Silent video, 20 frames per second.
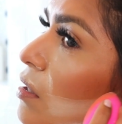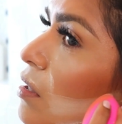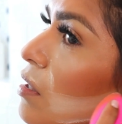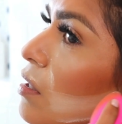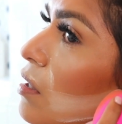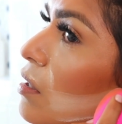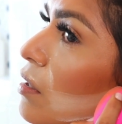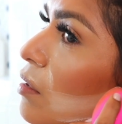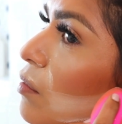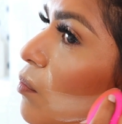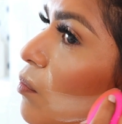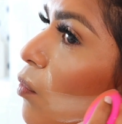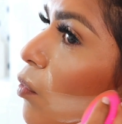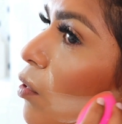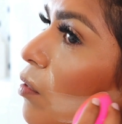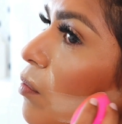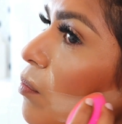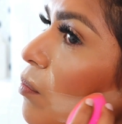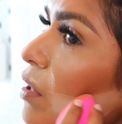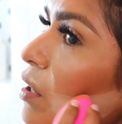is like
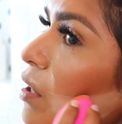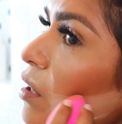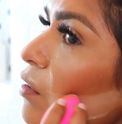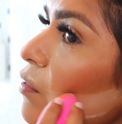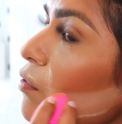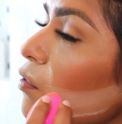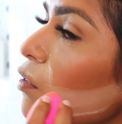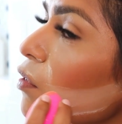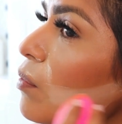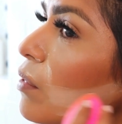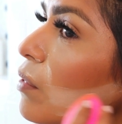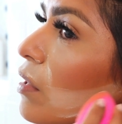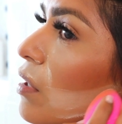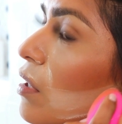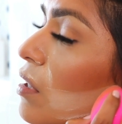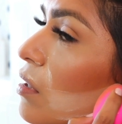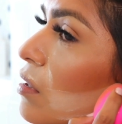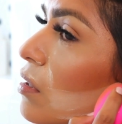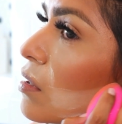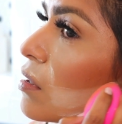more meaningful
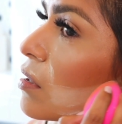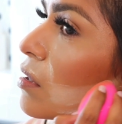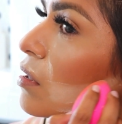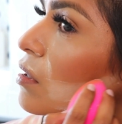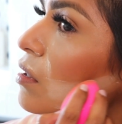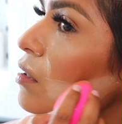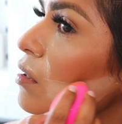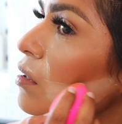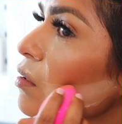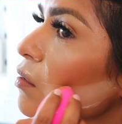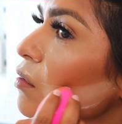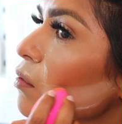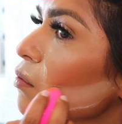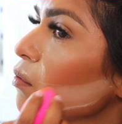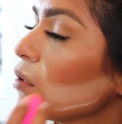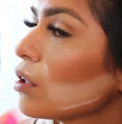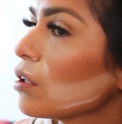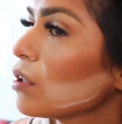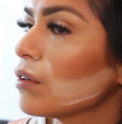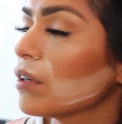because
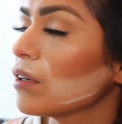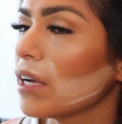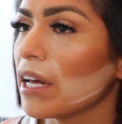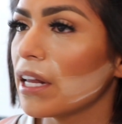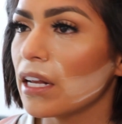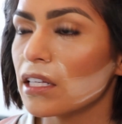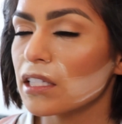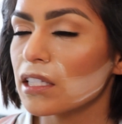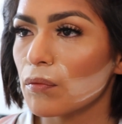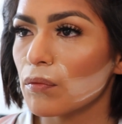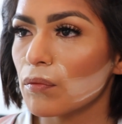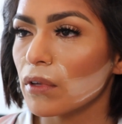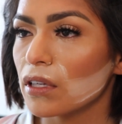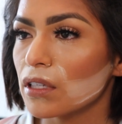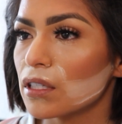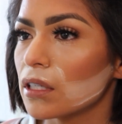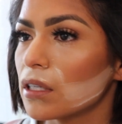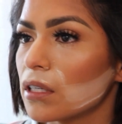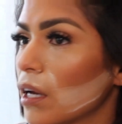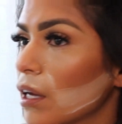we're creating something
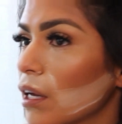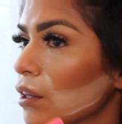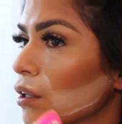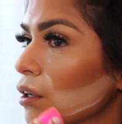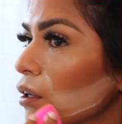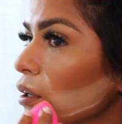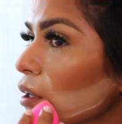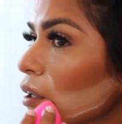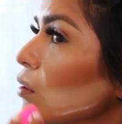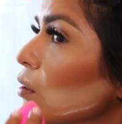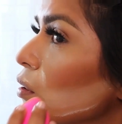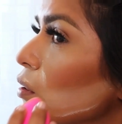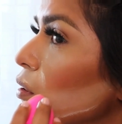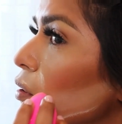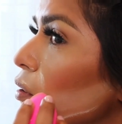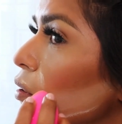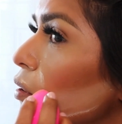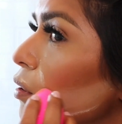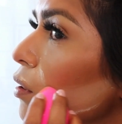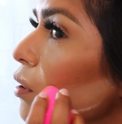together
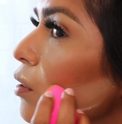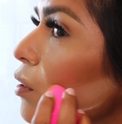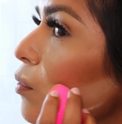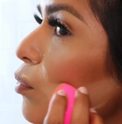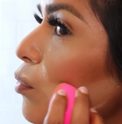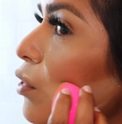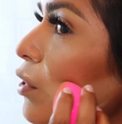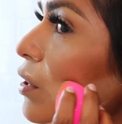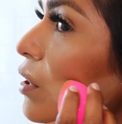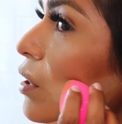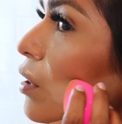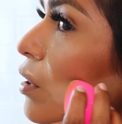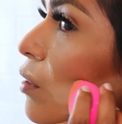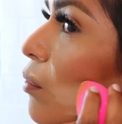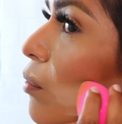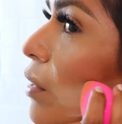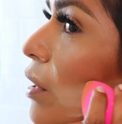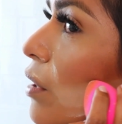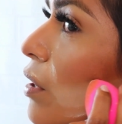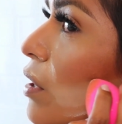and bringing
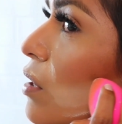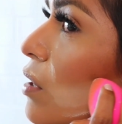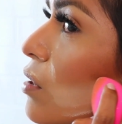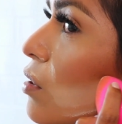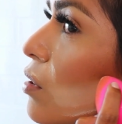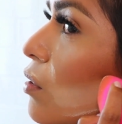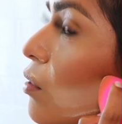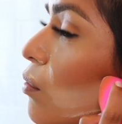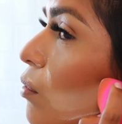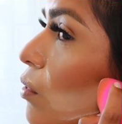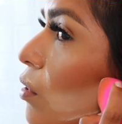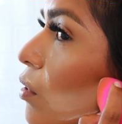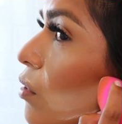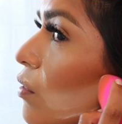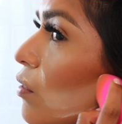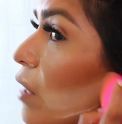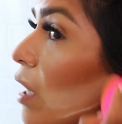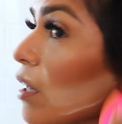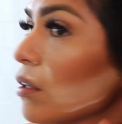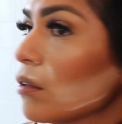awareness to the world,
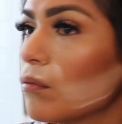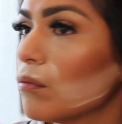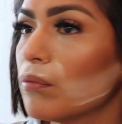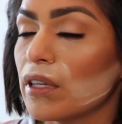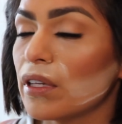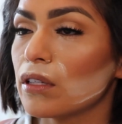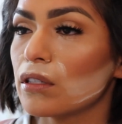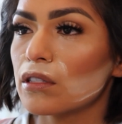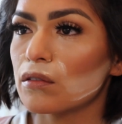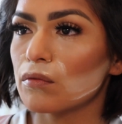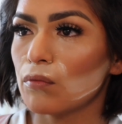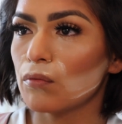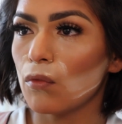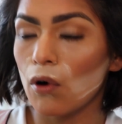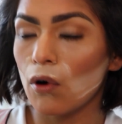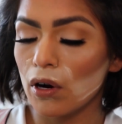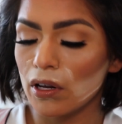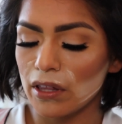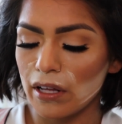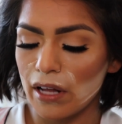and that means
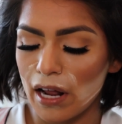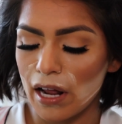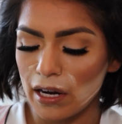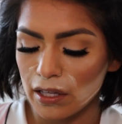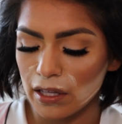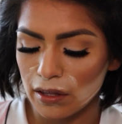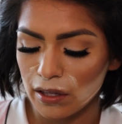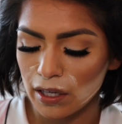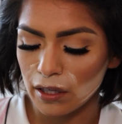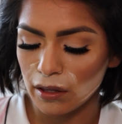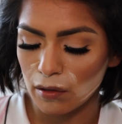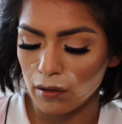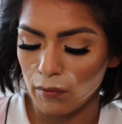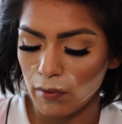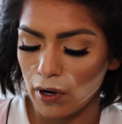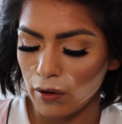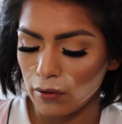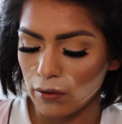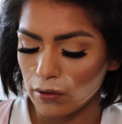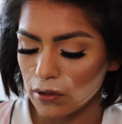more than anything the
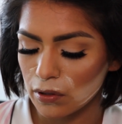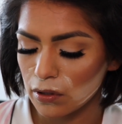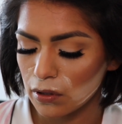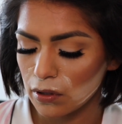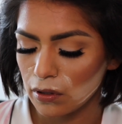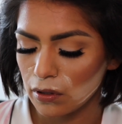most.